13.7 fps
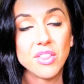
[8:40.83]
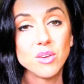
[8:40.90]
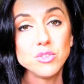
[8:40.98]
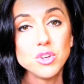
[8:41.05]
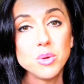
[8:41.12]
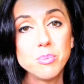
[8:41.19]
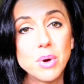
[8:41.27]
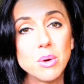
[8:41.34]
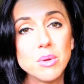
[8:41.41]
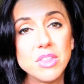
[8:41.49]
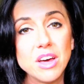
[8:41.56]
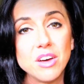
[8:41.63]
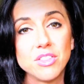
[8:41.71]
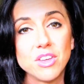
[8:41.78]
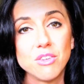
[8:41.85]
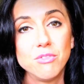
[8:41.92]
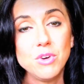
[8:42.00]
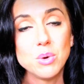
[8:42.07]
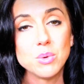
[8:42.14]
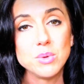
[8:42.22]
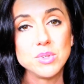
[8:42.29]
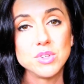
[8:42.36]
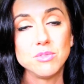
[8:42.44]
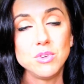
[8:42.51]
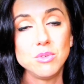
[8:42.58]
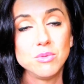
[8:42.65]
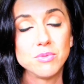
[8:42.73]
Those are both healthy foods.
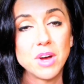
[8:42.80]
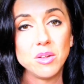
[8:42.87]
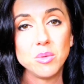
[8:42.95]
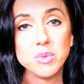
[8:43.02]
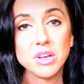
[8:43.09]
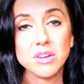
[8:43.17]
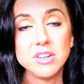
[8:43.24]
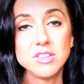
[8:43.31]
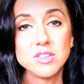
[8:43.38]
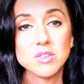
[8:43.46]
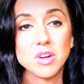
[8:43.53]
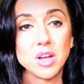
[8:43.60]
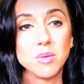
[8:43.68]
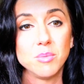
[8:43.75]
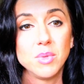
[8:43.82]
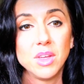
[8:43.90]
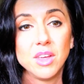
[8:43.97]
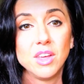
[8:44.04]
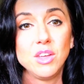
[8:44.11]
If you follow me on Instagram,